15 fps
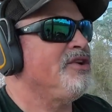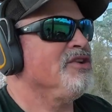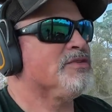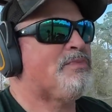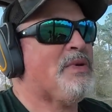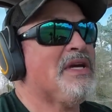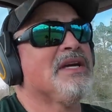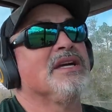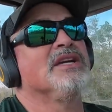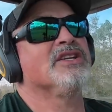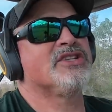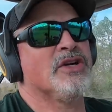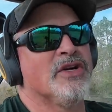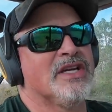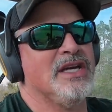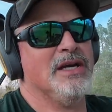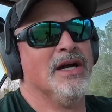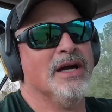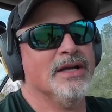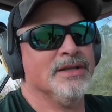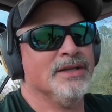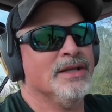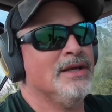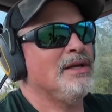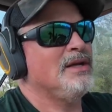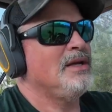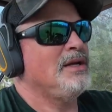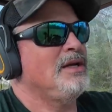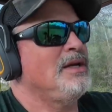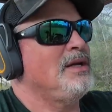is big into turkey hunting.
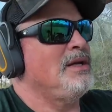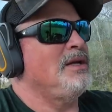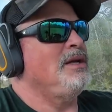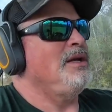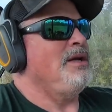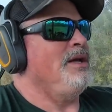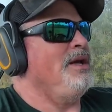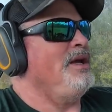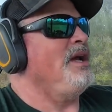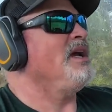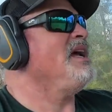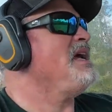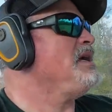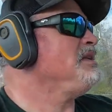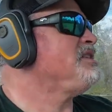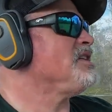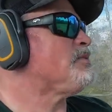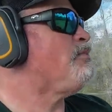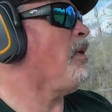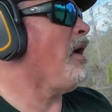And he just